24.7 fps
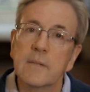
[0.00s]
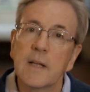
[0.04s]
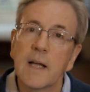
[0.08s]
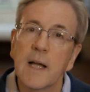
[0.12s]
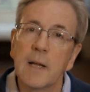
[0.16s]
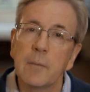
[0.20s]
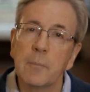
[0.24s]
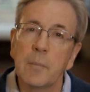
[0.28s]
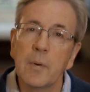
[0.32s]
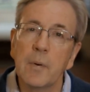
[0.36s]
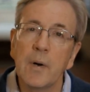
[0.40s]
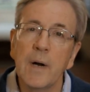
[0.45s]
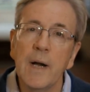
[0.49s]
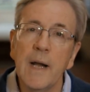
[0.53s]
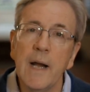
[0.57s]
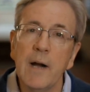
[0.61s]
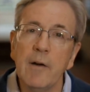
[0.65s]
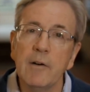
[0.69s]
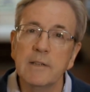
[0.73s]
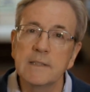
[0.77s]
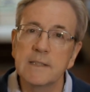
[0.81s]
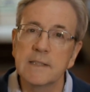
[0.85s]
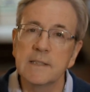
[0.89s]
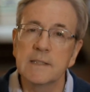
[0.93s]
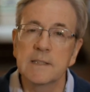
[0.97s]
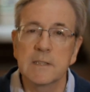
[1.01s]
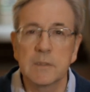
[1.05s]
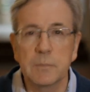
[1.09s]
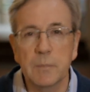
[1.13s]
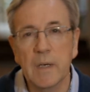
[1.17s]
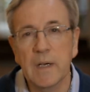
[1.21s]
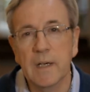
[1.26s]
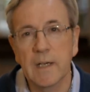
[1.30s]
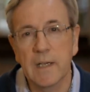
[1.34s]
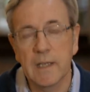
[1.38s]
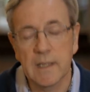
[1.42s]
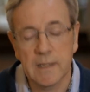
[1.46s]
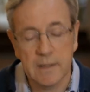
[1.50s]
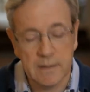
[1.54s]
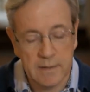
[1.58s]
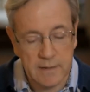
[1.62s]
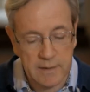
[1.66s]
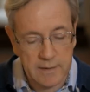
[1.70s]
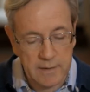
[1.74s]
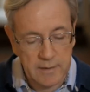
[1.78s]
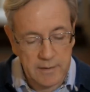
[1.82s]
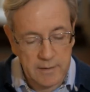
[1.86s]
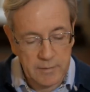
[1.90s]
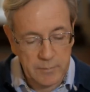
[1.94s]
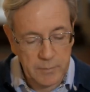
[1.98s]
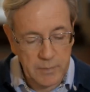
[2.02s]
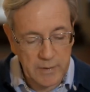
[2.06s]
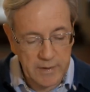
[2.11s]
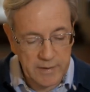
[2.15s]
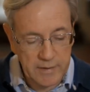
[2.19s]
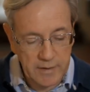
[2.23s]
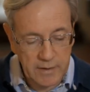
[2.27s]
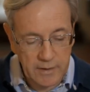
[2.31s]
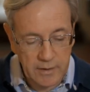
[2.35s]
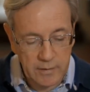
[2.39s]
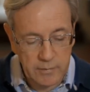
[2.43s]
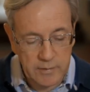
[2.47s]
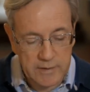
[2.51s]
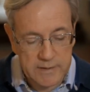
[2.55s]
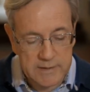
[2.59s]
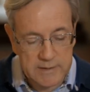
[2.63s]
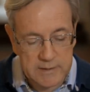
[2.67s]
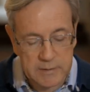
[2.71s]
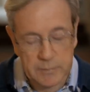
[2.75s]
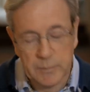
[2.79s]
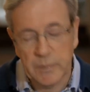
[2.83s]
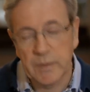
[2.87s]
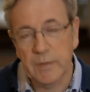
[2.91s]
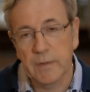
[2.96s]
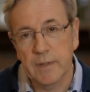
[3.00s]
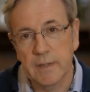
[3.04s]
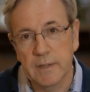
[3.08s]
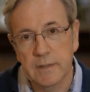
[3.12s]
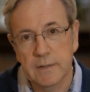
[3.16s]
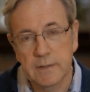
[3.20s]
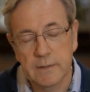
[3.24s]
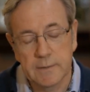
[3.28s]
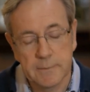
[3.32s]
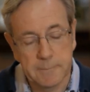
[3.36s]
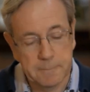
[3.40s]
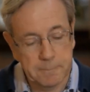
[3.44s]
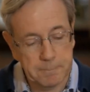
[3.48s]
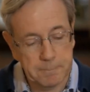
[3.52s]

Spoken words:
And prayer is inspired by the Holy Spirit.